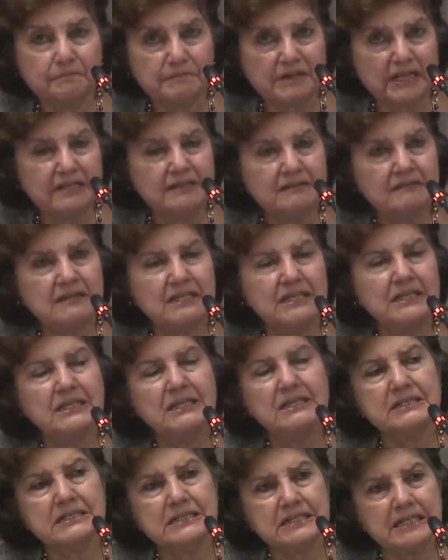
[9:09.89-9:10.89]
in the
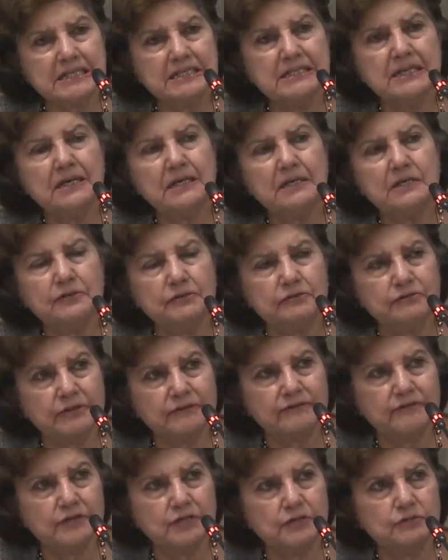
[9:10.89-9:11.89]
CEDA
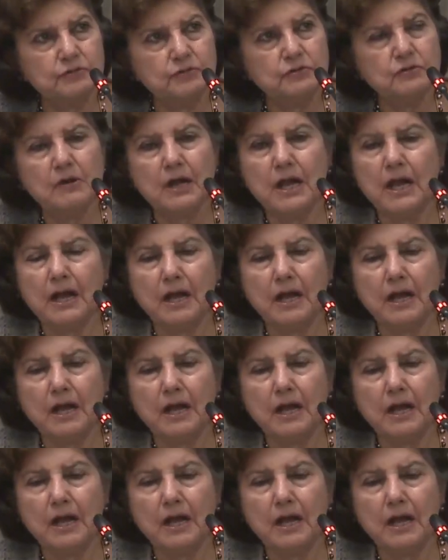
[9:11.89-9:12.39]
review